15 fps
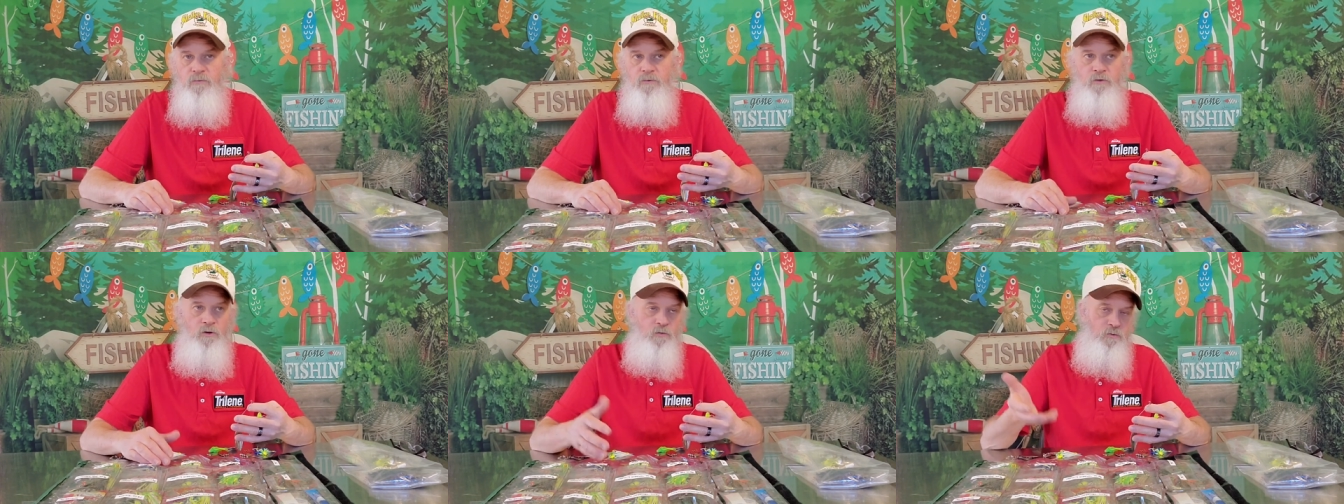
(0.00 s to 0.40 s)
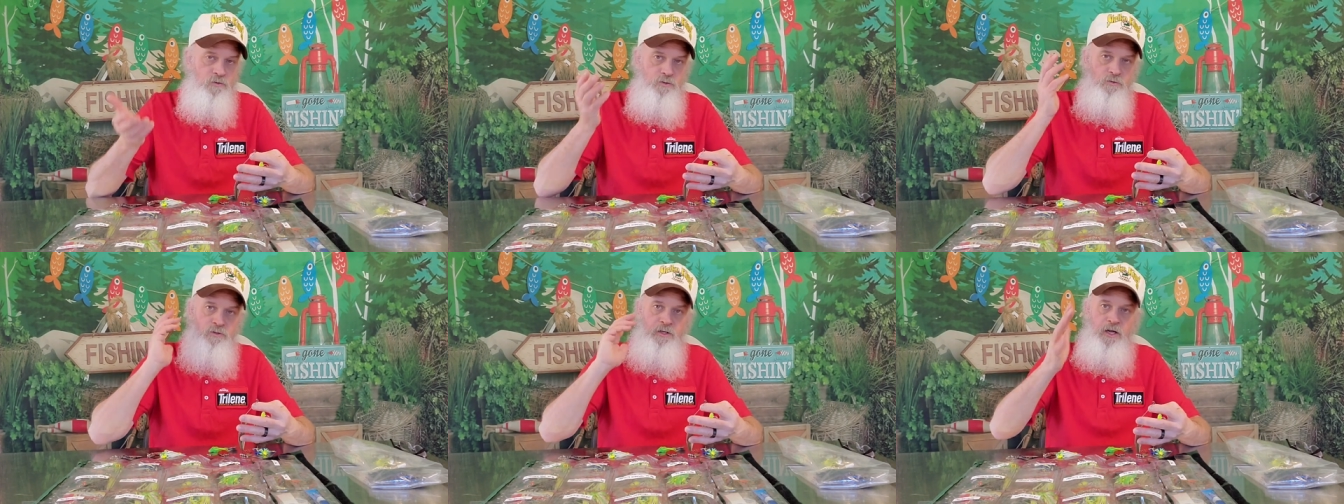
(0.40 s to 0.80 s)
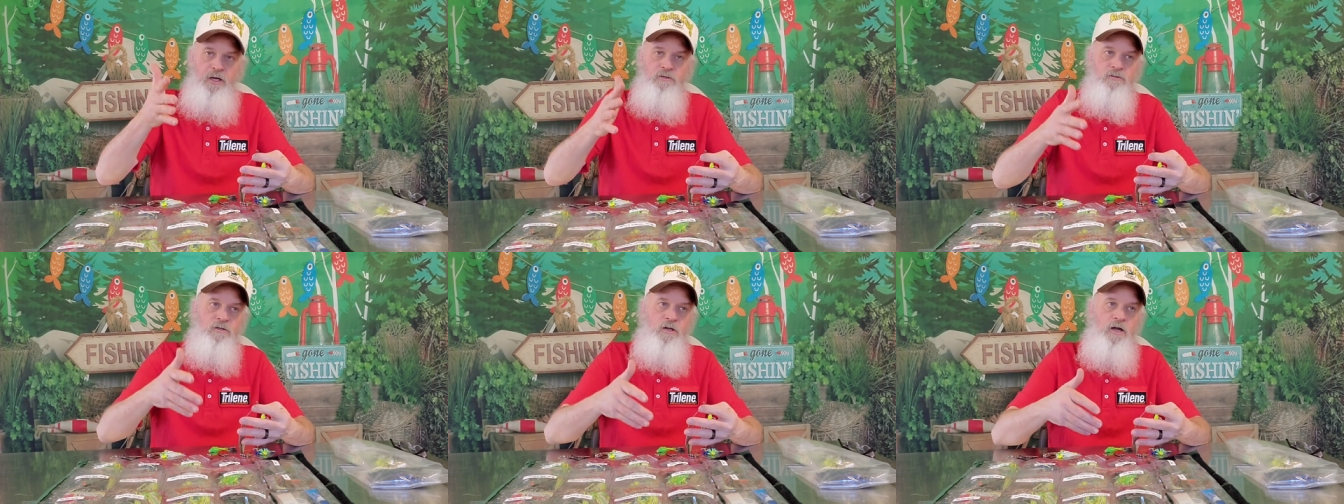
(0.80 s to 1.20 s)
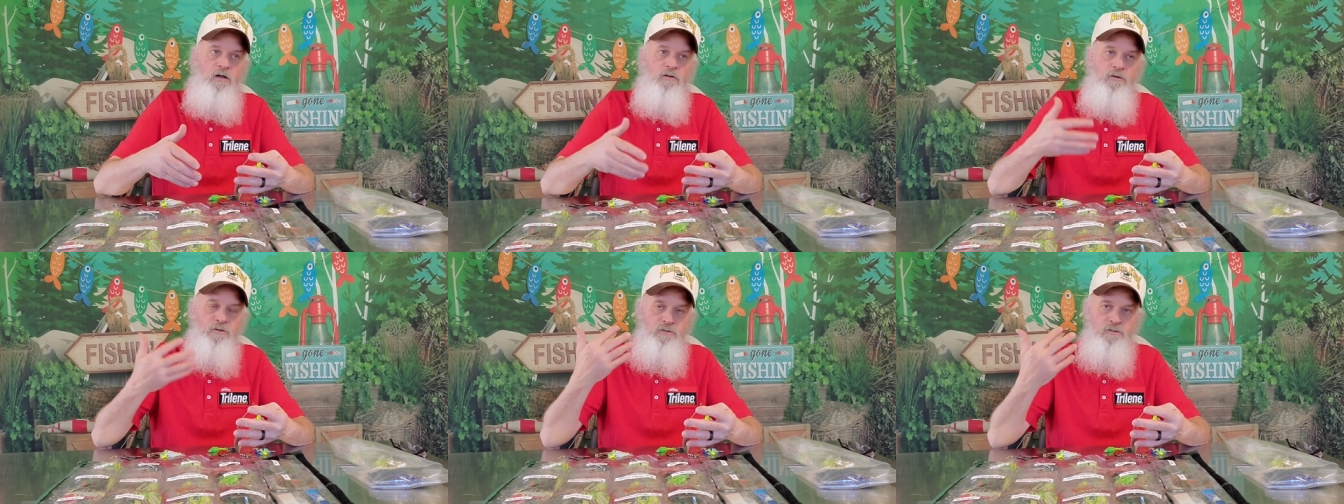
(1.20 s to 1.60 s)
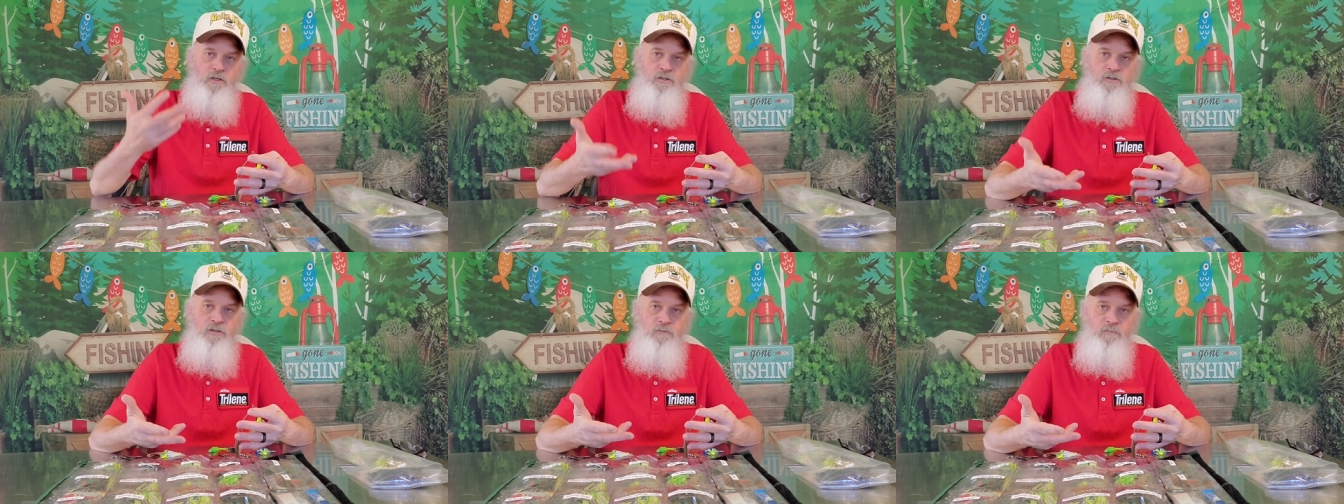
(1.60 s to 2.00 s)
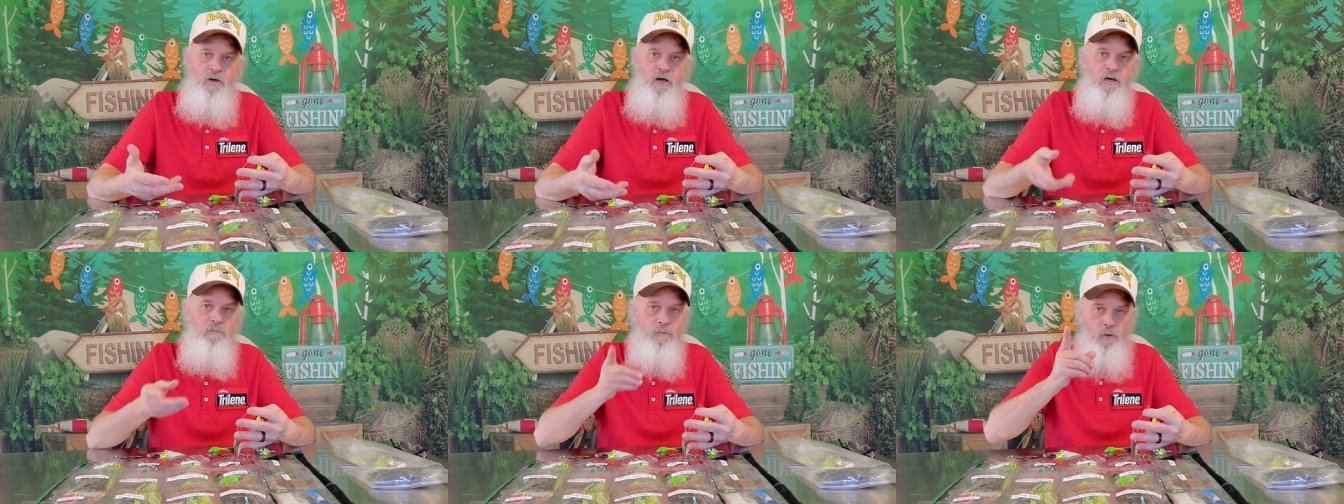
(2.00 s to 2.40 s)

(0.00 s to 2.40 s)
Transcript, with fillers: You know, once you cast it out, let it sink to the bottom.